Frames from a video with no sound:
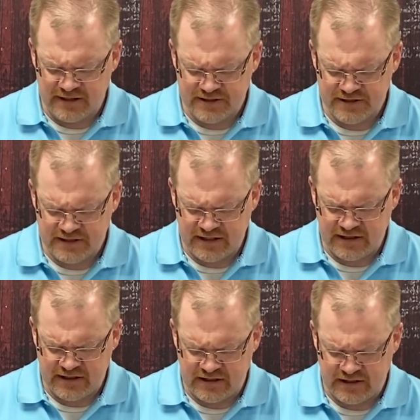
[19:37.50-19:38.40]
to
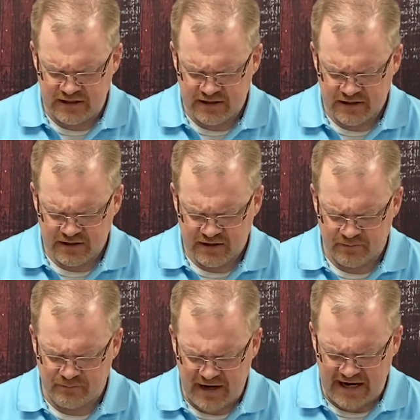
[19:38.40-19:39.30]
see the
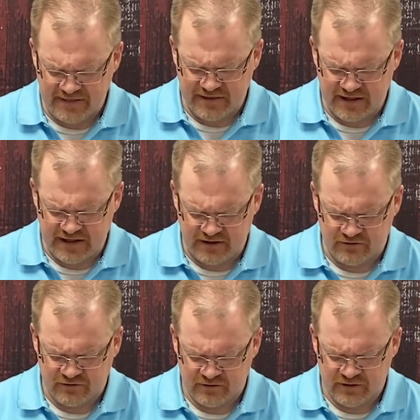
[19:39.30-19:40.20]
bad things
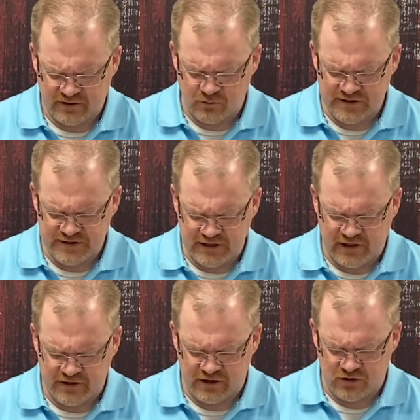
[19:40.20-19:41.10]
that we see
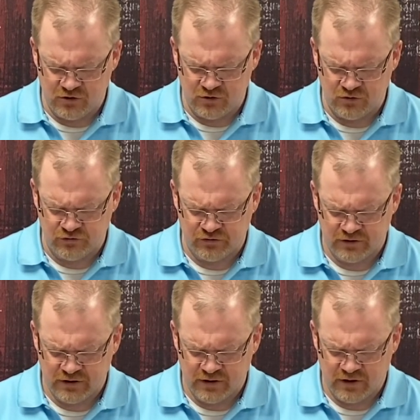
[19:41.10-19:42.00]
on the news
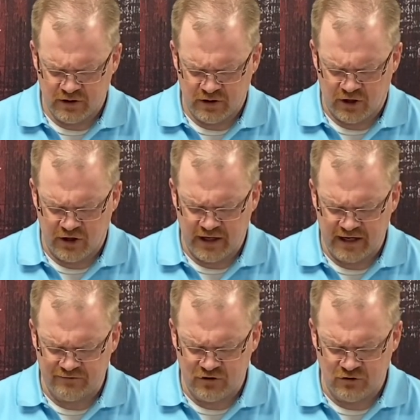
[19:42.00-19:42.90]
are not
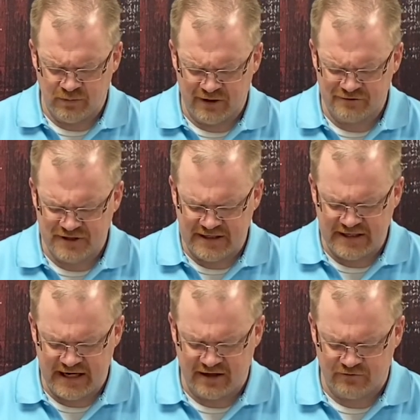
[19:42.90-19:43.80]
of you, but of
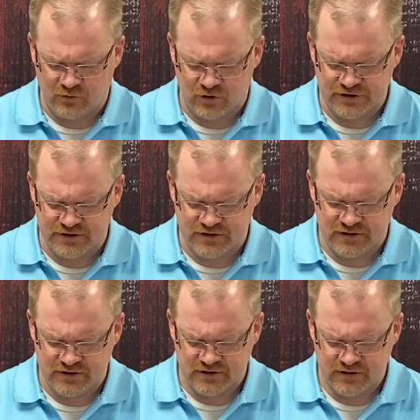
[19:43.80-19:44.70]
satanic forces.
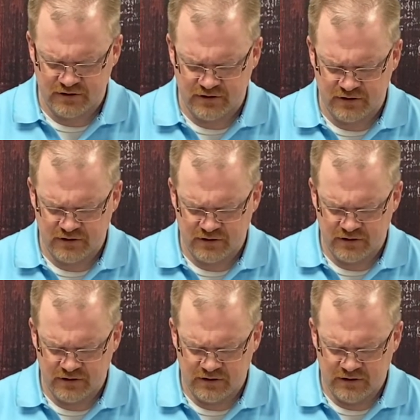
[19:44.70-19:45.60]

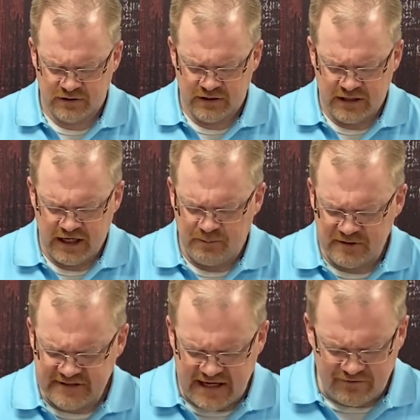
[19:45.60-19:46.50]
Help
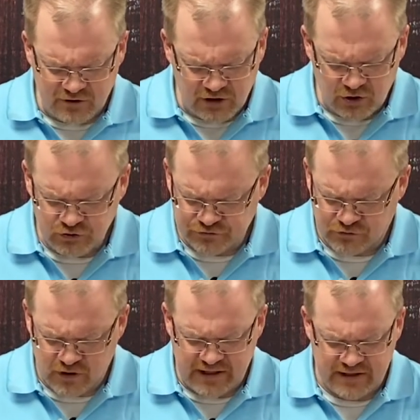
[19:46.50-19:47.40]
us to have close
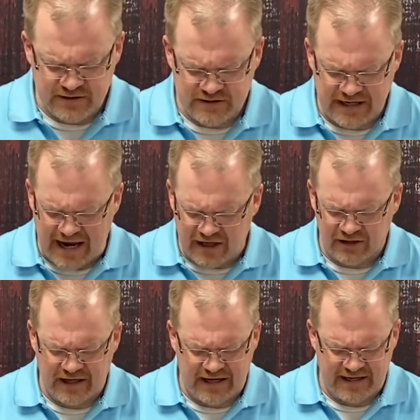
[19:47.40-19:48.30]
friends,
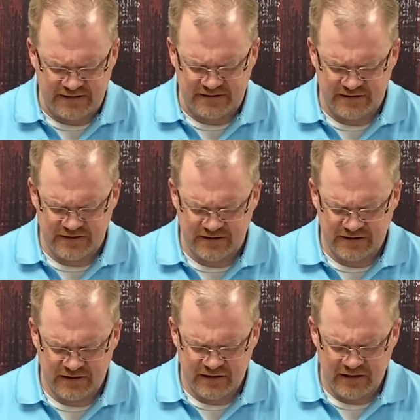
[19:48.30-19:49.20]
allies,
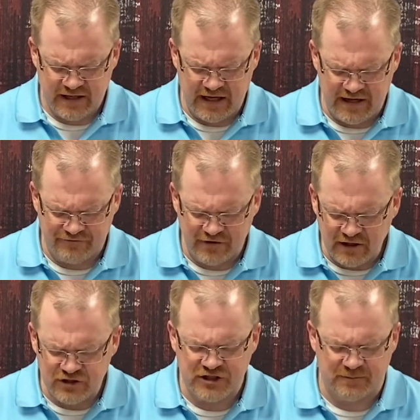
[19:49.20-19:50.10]
a
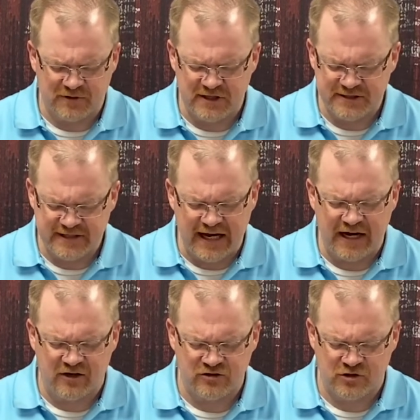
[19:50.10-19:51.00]
fellowship that
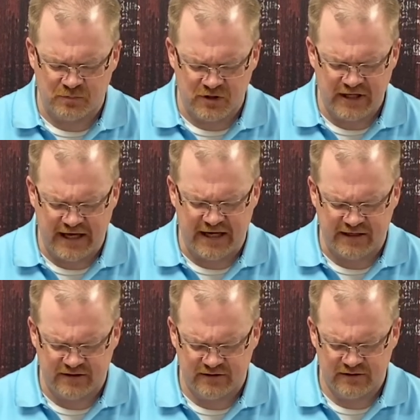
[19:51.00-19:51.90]
desires to protect.